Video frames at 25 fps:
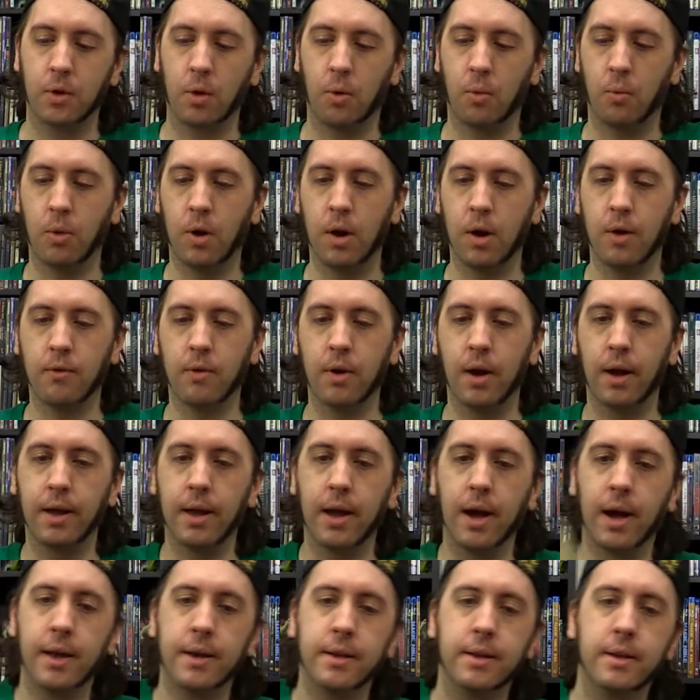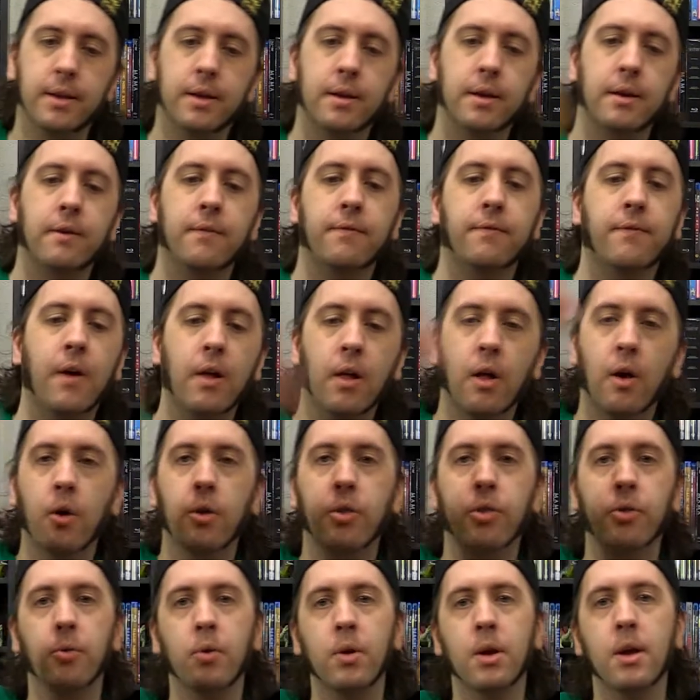whenever I got
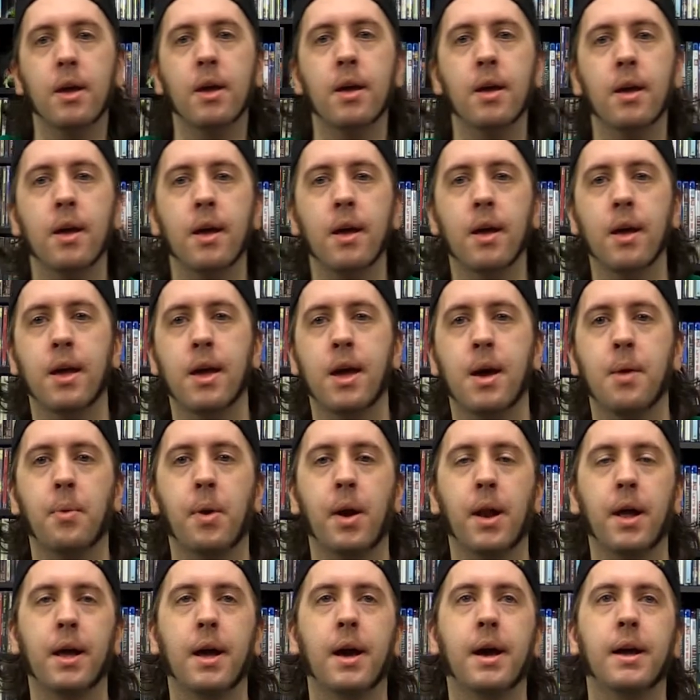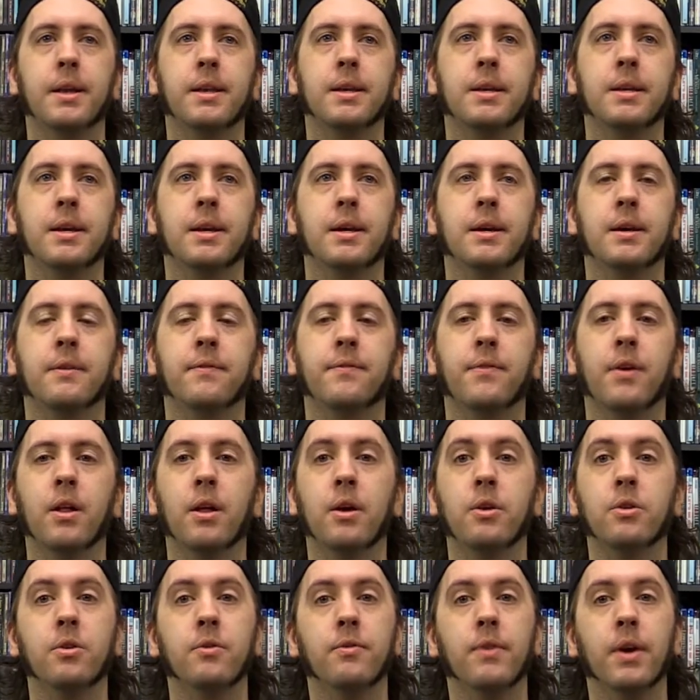Fallout 3 and when I got
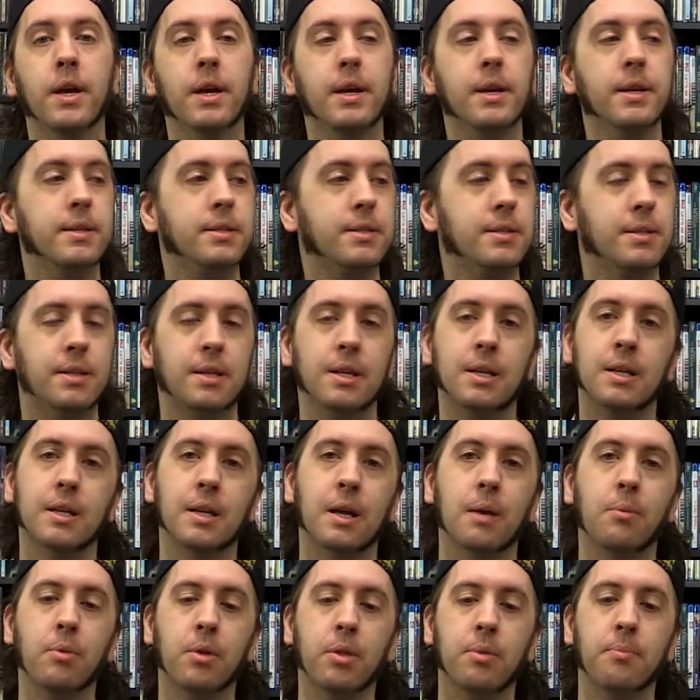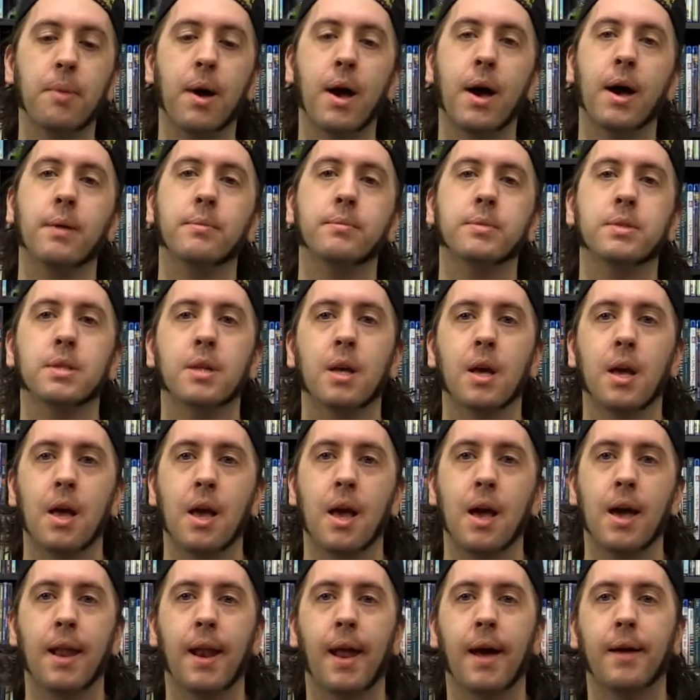Fallout New Vegas, it didn't come with maps.
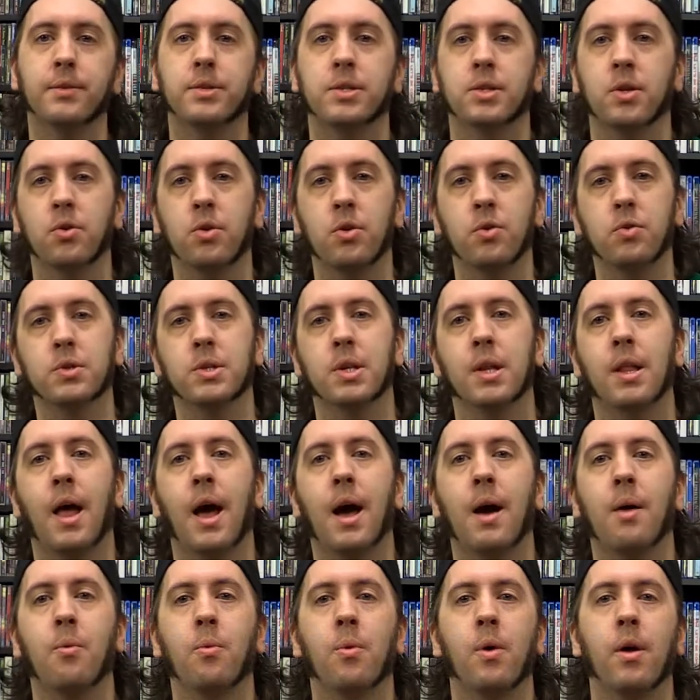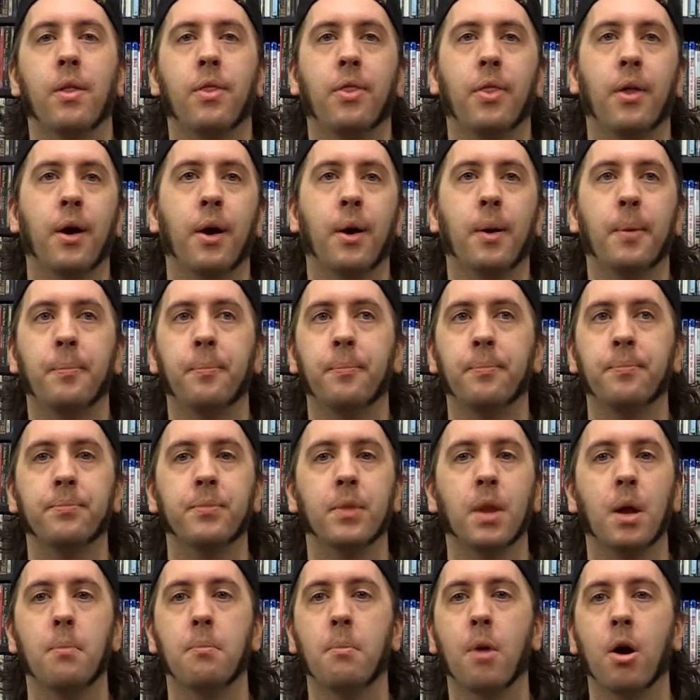And I was so used to that with
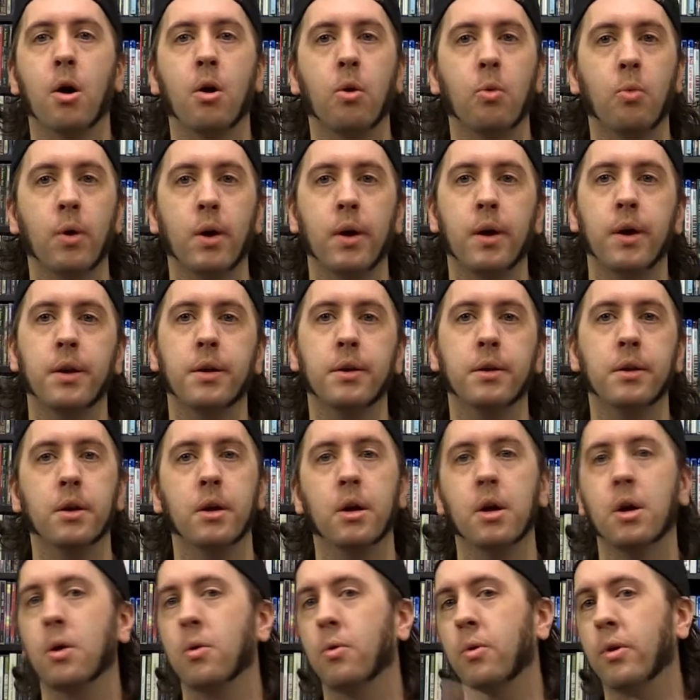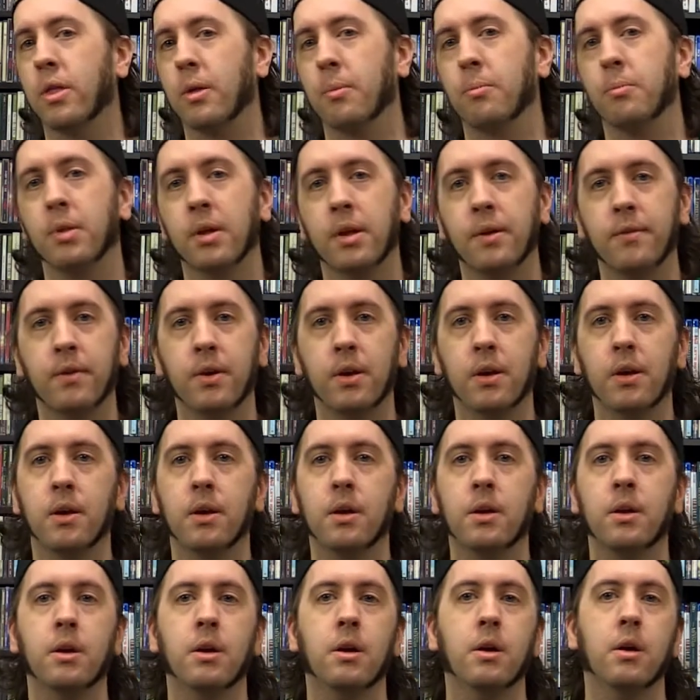Morrowind, with
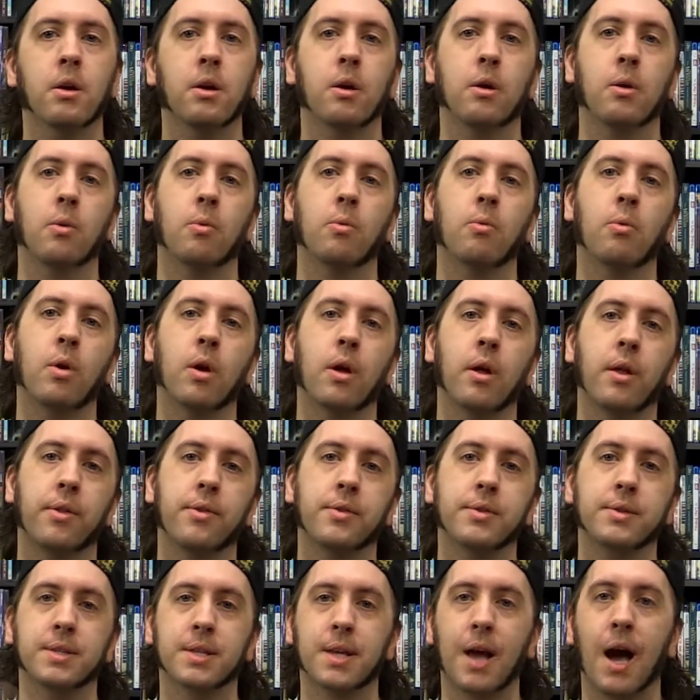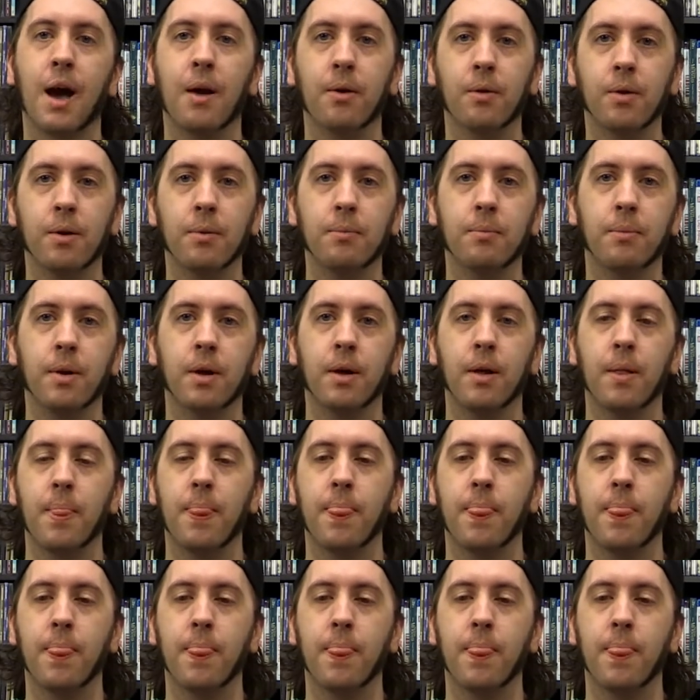Oblivion, with Skyrim.